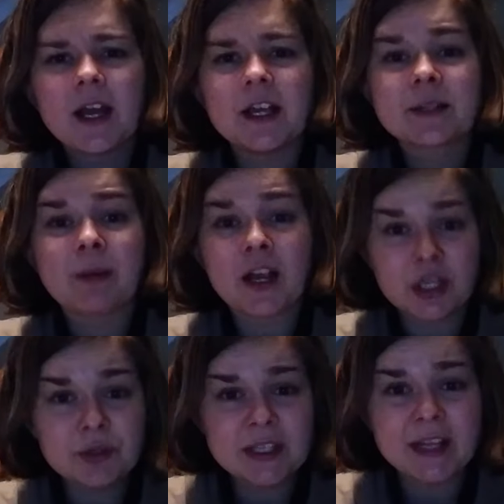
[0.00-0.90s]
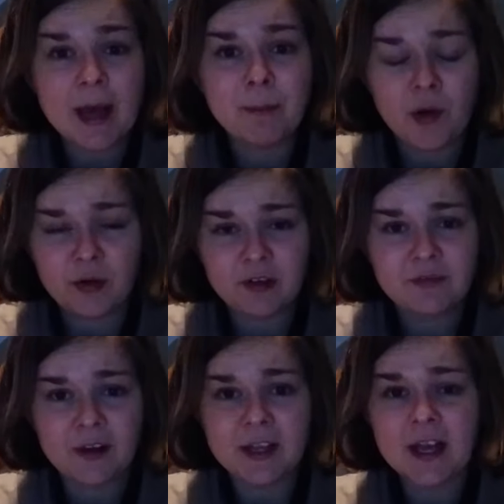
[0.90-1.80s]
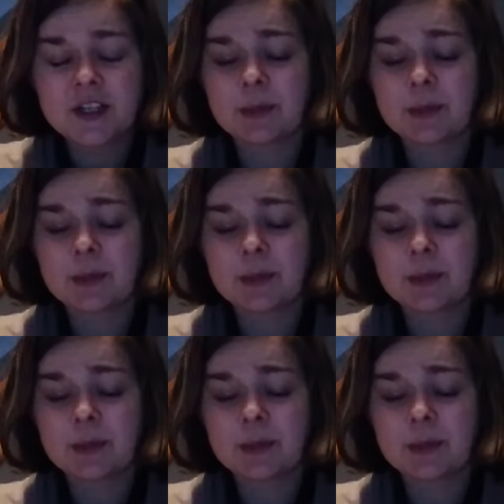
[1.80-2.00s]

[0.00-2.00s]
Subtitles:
is by using that motive, again,